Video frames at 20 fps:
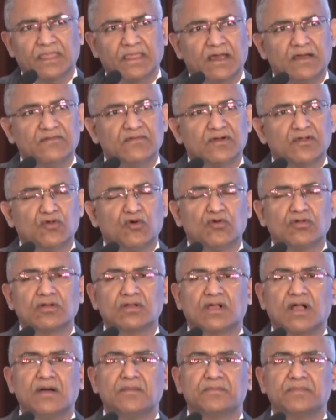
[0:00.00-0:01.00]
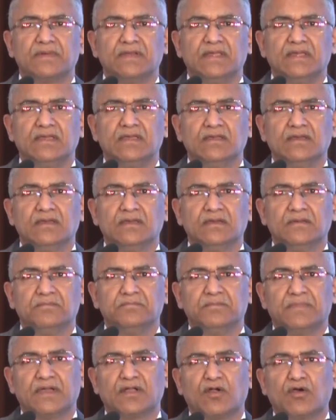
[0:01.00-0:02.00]
our own company,
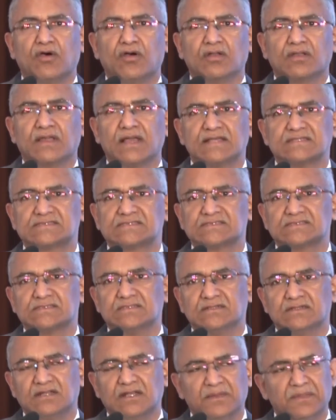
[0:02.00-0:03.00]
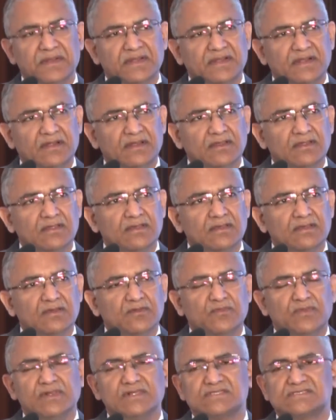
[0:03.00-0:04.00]
Bengal Gas Limited,
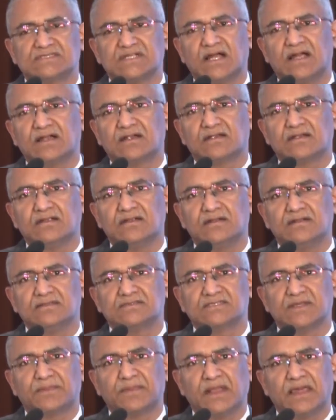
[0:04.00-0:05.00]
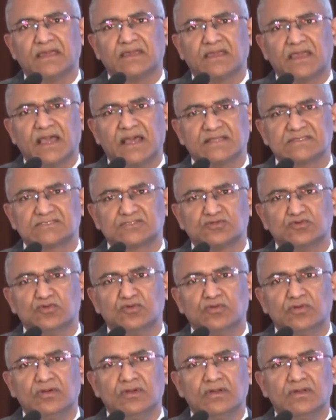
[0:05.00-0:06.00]
will start supplying gas
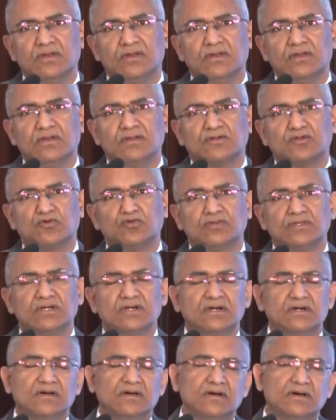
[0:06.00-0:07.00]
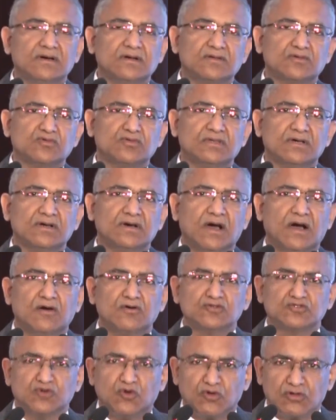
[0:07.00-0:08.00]
to the
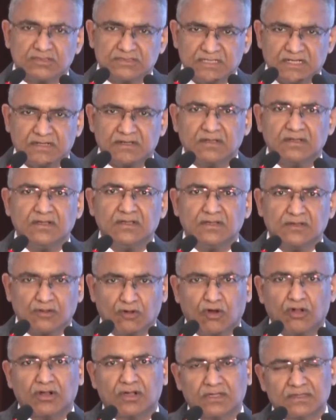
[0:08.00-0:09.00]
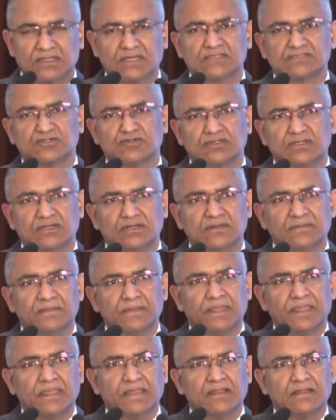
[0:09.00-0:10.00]
households in Kolkata. So
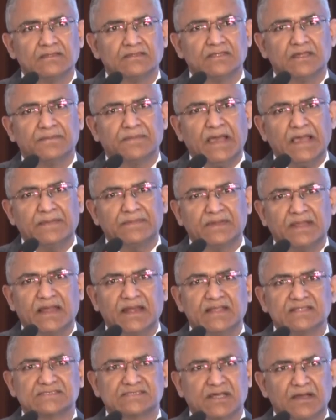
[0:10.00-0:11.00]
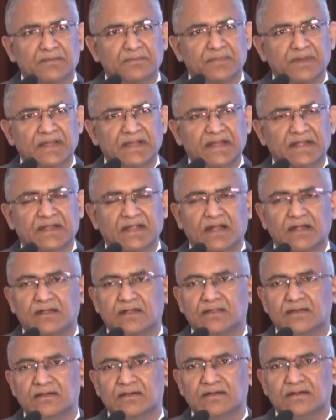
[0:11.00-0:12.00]
the pipeline is complete,
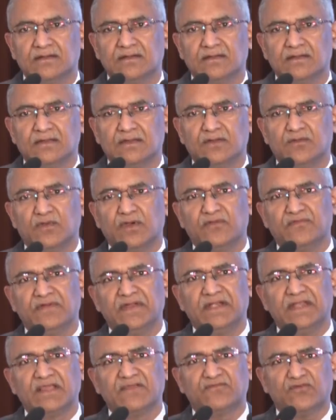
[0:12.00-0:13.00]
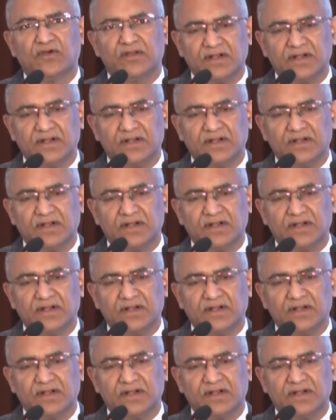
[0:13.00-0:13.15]
and we are waiting for